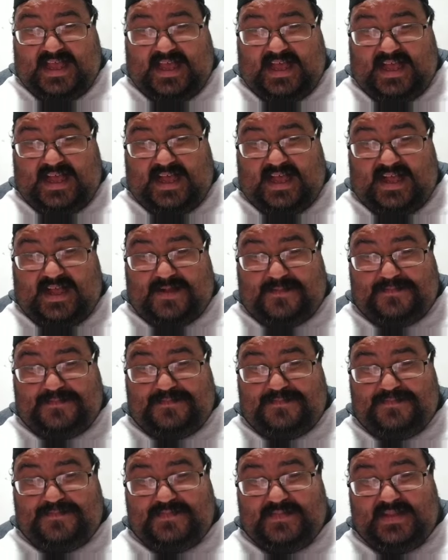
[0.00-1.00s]
Um,
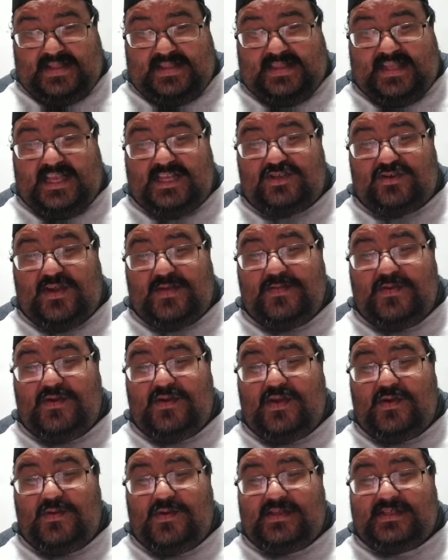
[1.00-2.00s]
Landry
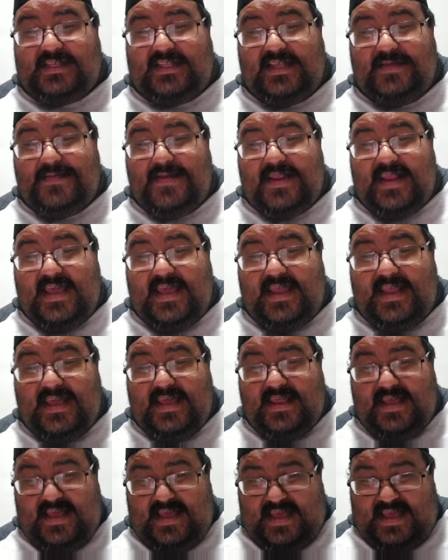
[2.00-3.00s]
Muto was
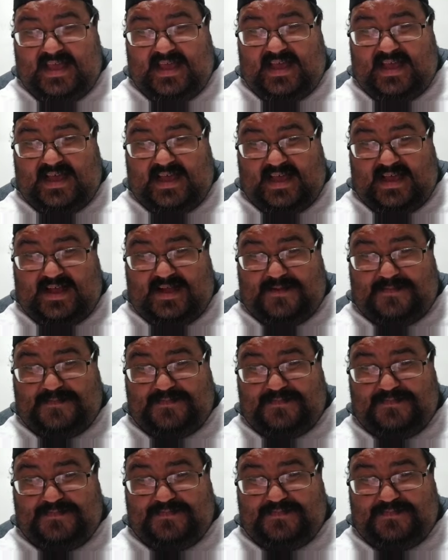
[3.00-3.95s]
eliminated. Um,